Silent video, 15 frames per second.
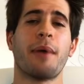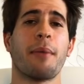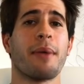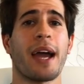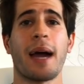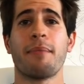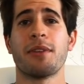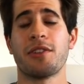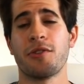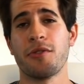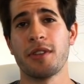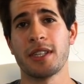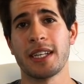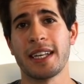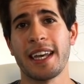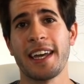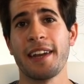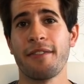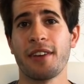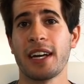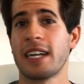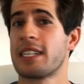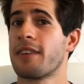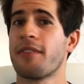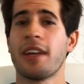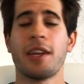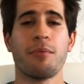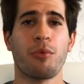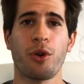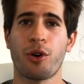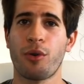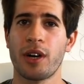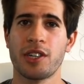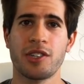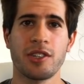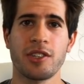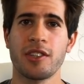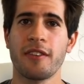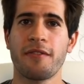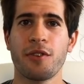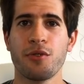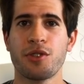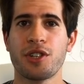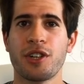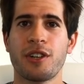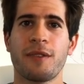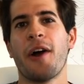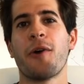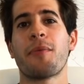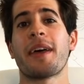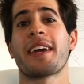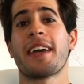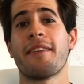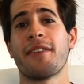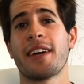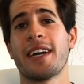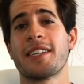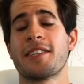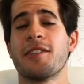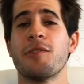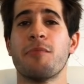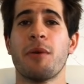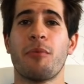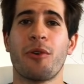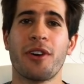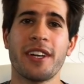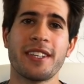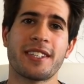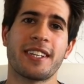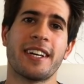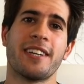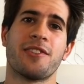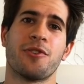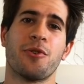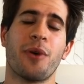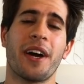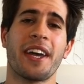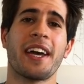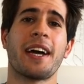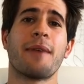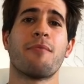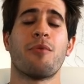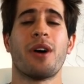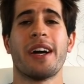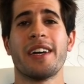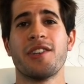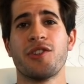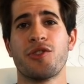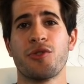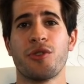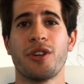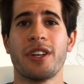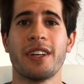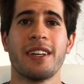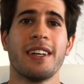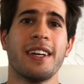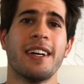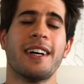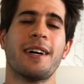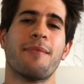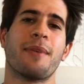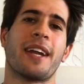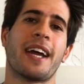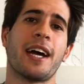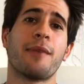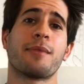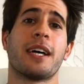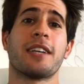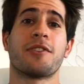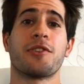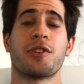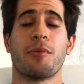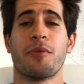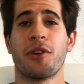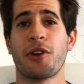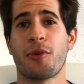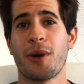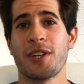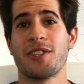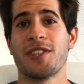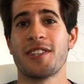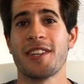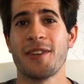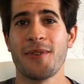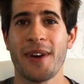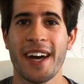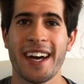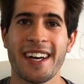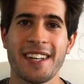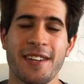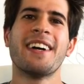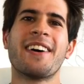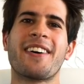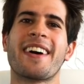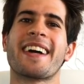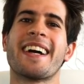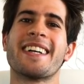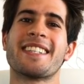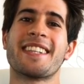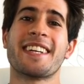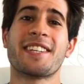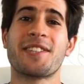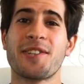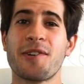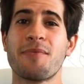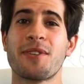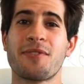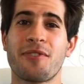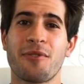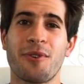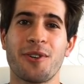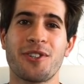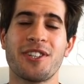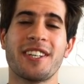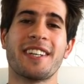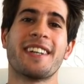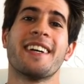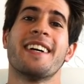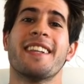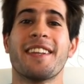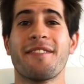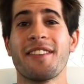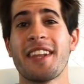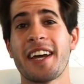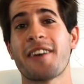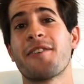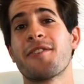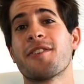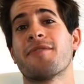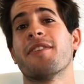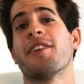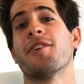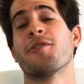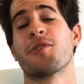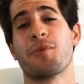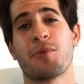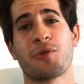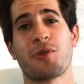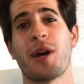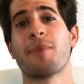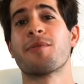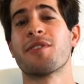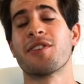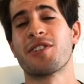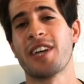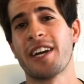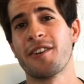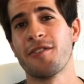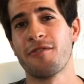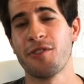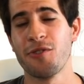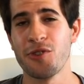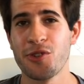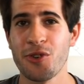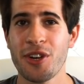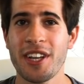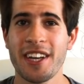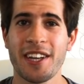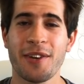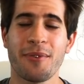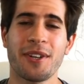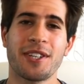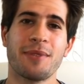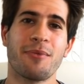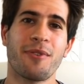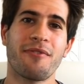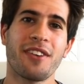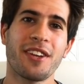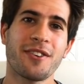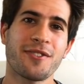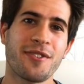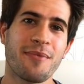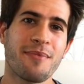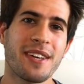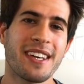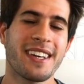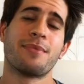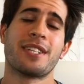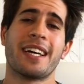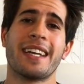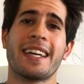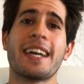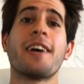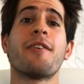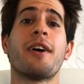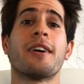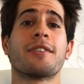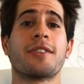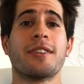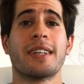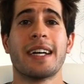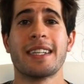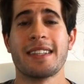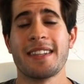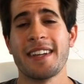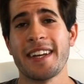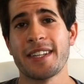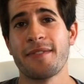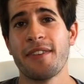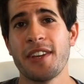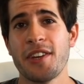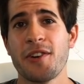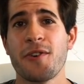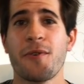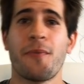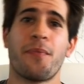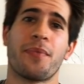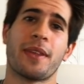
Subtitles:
I'd be happy to do this again if you guys have any more questions in the future. I hope that gave you guys a little bit more insight into who I am, what I enjoy, and I helped answer some of your questions that you had. All right guys, thanks so much for watching. Leave a like on this video, subscribe to the channel if you enjoyed it and you want to see more videos from me. Signing out, I'll see you guys in the next video.